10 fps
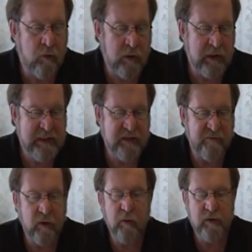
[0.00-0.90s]
or at least
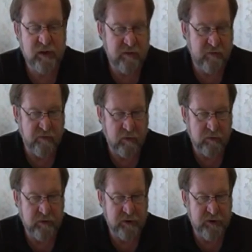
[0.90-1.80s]
the frequency of the
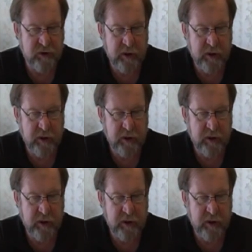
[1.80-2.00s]
voltage is